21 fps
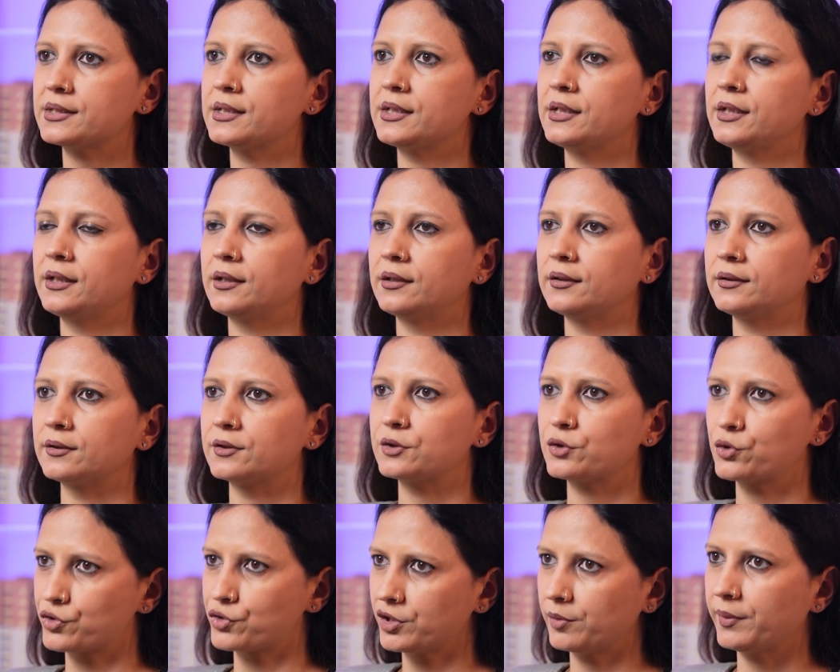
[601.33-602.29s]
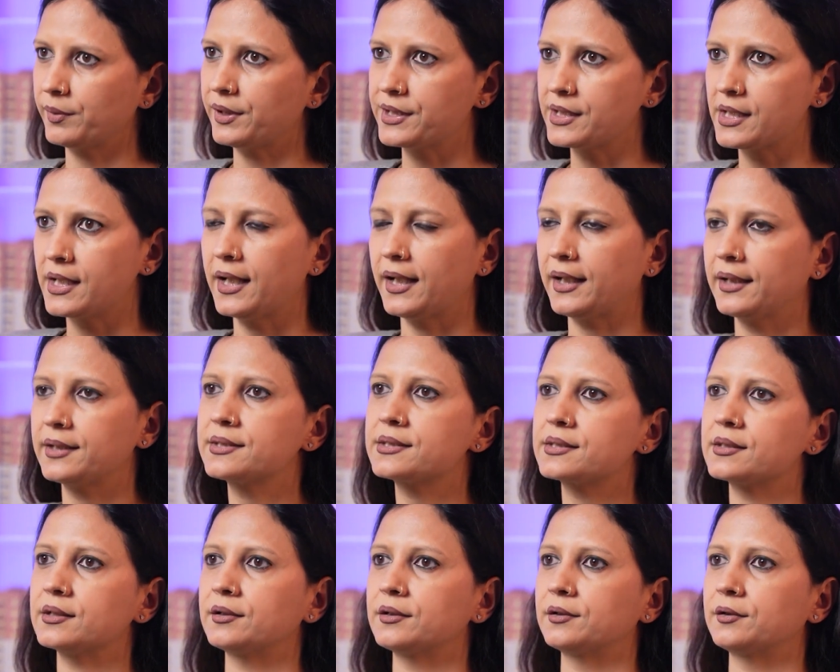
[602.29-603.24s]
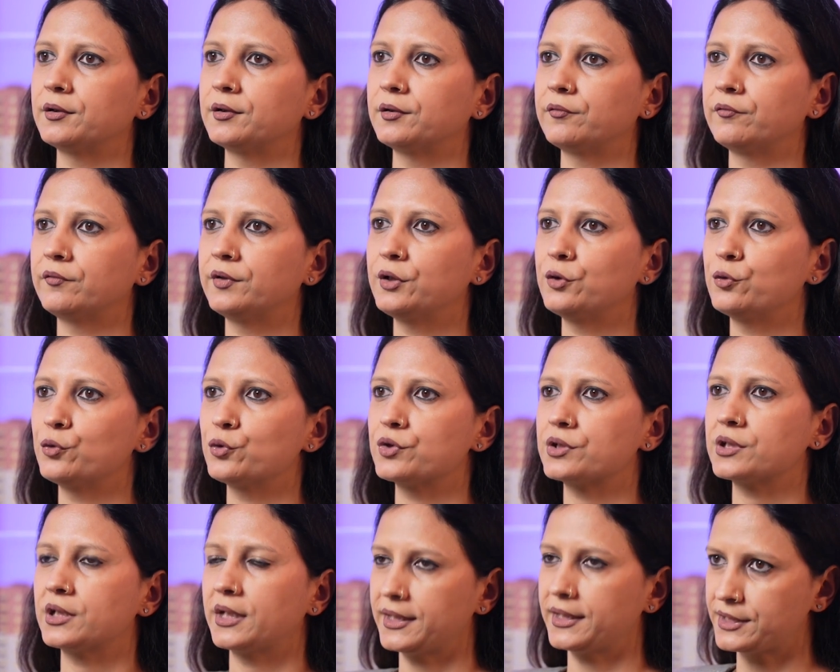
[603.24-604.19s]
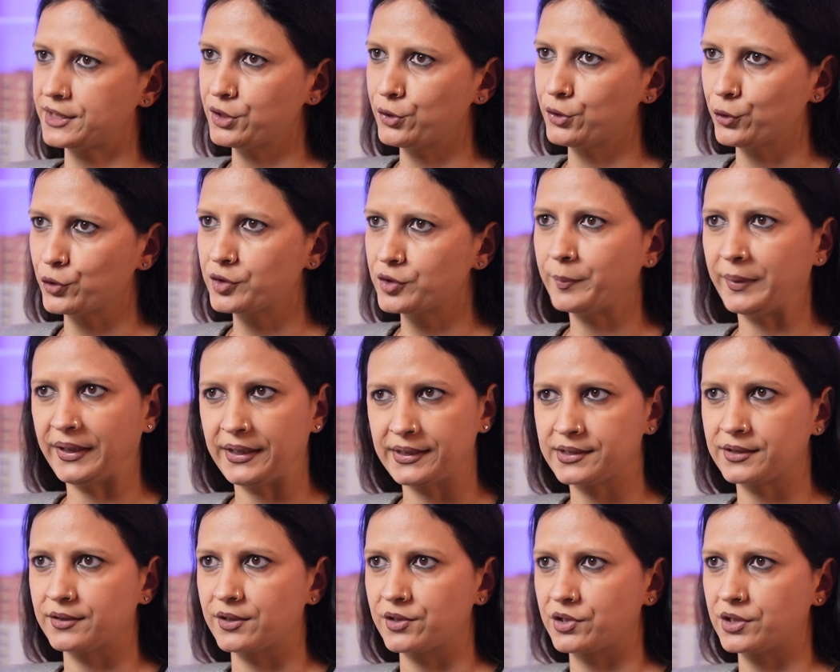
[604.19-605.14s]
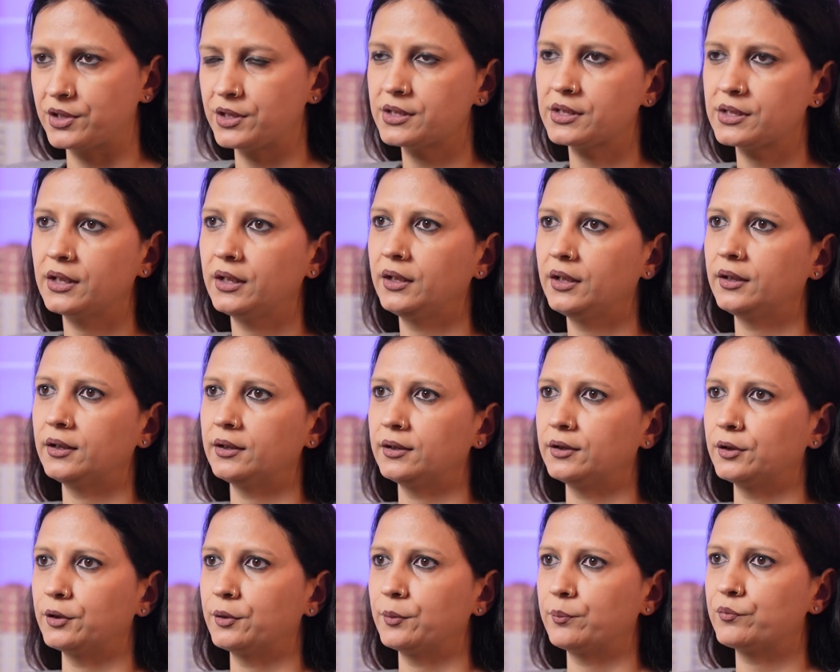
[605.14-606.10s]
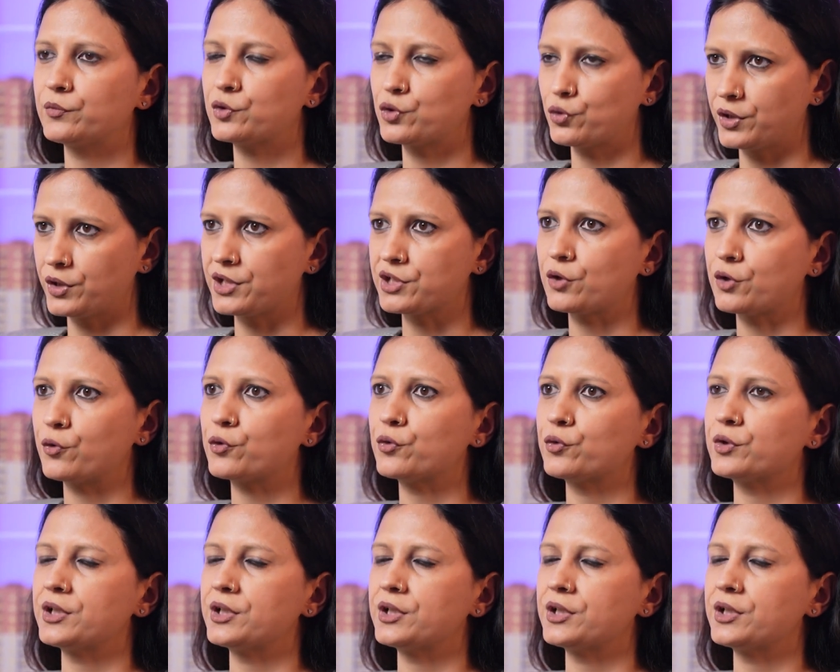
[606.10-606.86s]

the social media ads. We use the SEOs, paid searches to reach out to